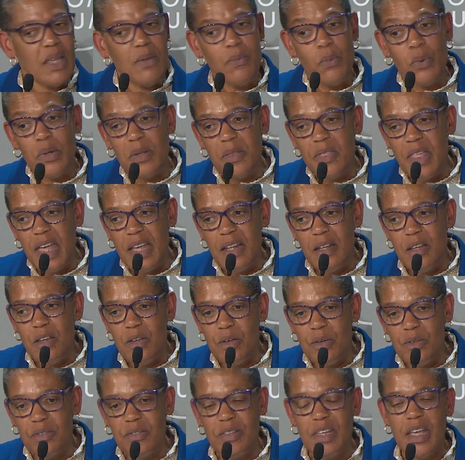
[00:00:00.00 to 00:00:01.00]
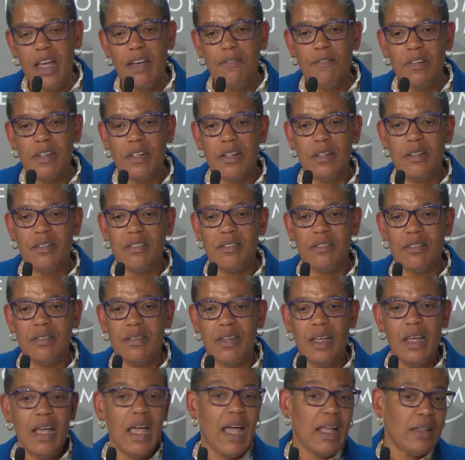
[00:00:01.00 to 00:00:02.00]
it will then use the evidence
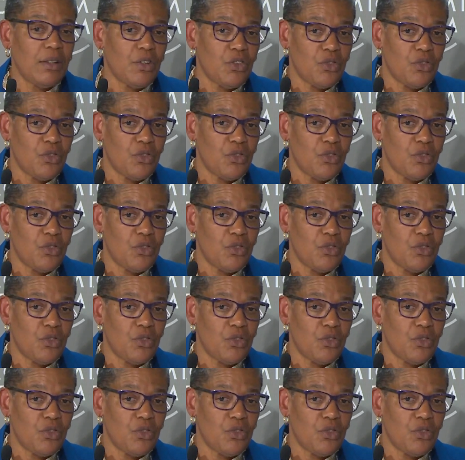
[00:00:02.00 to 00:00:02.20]
and the